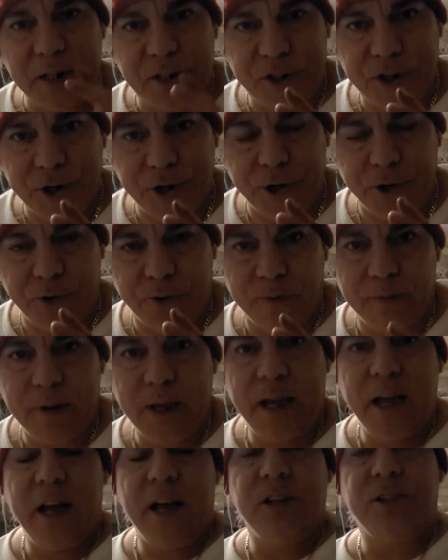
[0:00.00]
2.
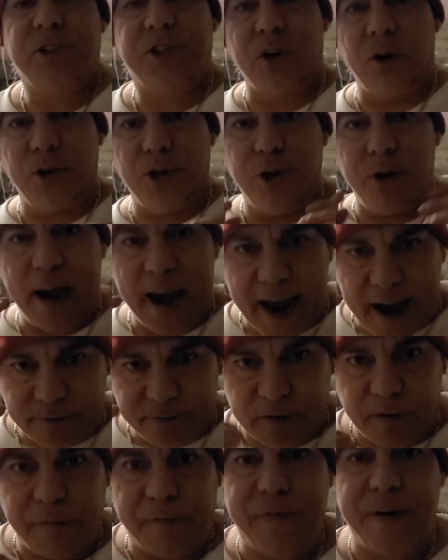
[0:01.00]
So you have
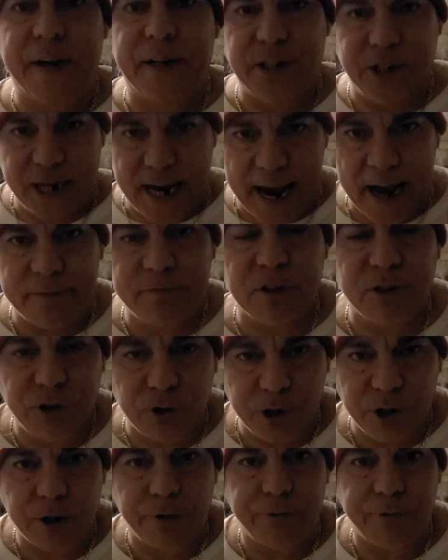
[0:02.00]
to do your